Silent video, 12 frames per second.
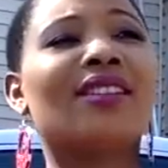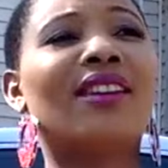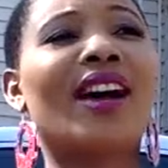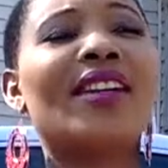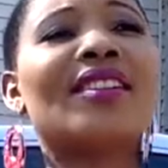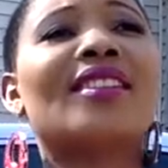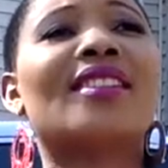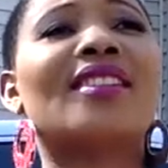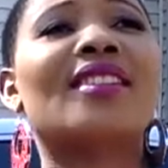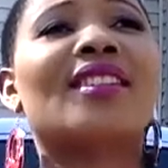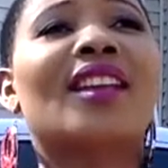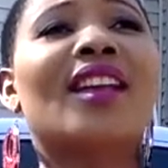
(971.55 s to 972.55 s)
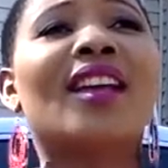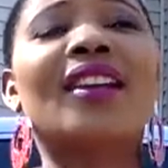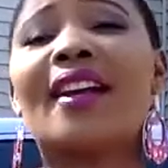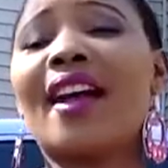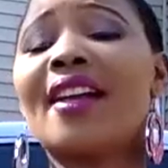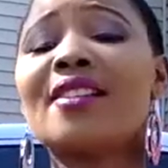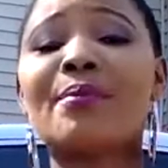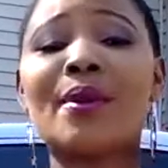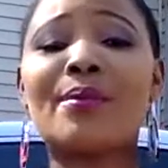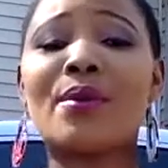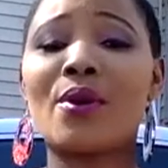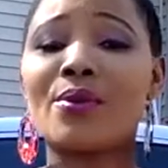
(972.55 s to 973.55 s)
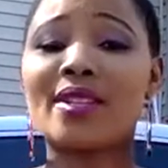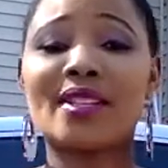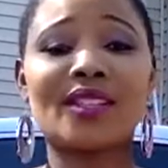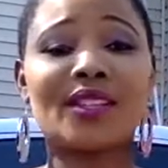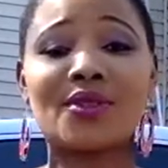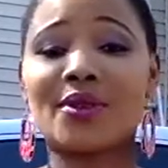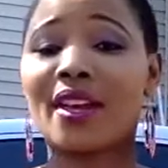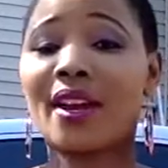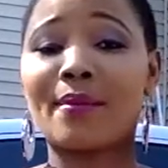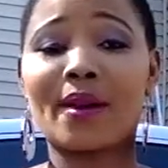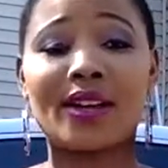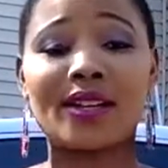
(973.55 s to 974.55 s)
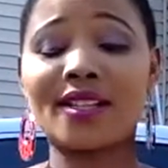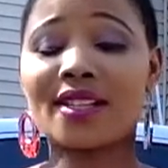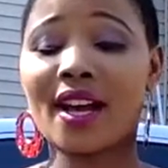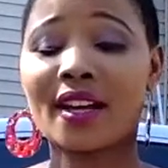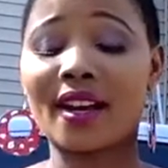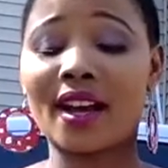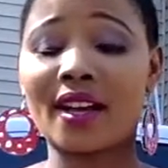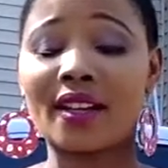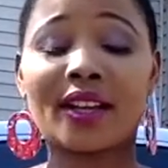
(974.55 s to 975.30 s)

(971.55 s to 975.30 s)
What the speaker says: oh, I just like as people we just need to care about each other.